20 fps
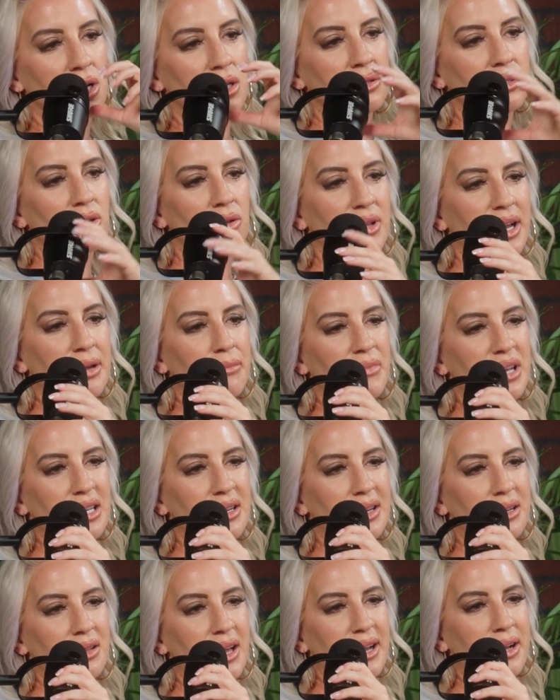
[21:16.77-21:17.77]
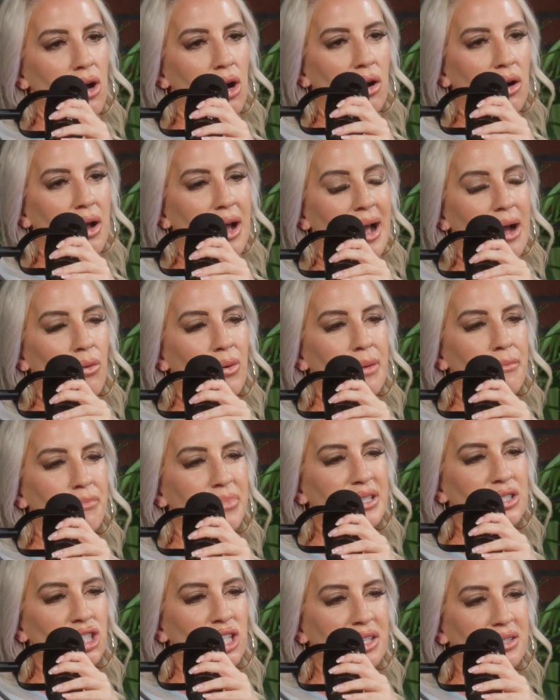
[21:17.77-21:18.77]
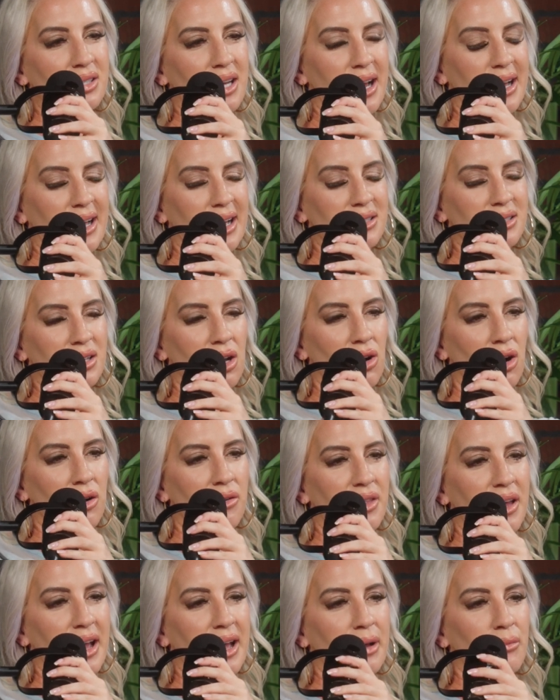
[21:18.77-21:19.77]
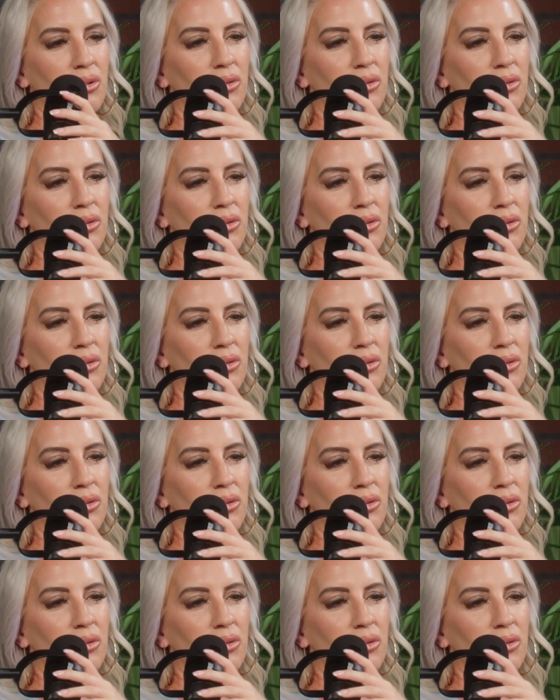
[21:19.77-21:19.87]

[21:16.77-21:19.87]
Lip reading: So like meaning like how ambitious, I guess, are they?